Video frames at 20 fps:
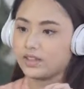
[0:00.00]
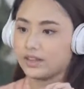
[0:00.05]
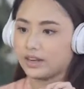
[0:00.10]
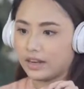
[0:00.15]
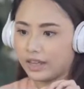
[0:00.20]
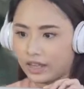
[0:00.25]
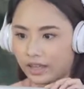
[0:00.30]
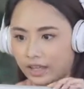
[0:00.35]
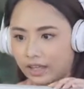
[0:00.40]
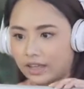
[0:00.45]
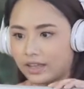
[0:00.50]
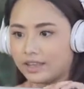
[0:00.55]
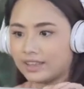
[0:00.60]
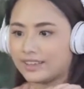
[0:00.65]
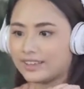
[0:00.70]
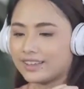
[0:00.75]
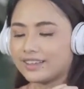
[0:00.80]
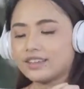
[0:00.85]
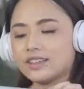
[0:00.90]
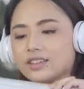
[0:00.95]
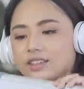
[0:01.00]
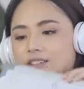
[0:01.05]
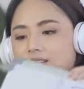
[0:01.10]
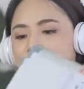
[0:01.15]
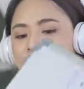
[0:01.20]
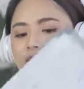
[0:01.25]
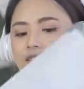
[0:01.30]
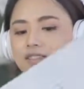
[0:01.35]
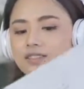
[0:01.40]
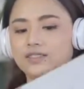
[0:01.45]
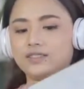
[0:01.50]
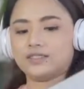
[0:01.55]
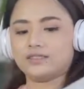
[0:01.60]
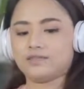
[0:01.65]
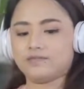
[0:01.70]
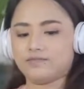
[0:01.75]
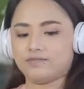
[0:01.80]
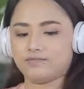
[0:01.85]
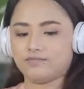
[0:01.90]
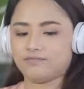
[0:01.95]
The trick is in adapting teaching
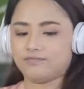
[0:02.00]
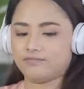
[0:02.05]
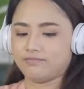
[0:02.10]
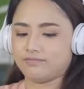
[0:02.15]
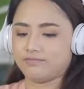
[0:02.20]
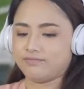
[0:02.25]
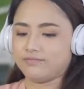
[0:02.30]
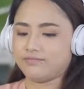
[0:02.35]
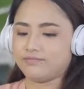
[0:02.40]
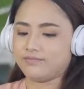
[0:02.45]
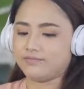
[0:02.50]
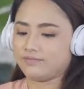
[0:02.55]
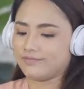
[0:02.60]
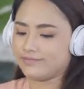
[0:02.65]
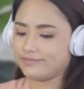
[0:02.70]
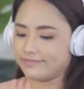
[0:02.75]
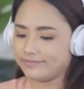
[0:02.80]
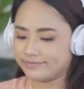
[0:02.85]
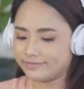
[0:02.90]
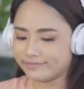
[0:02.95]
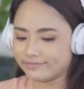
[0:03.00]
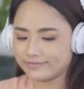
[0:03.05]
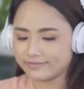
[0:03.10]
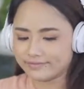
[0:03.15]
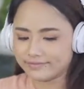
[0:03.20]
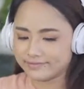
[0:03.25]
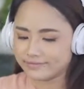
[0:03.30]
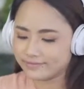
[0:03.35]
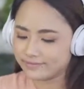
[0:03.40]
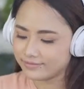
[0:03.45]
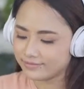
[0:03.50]
materials to the new medium.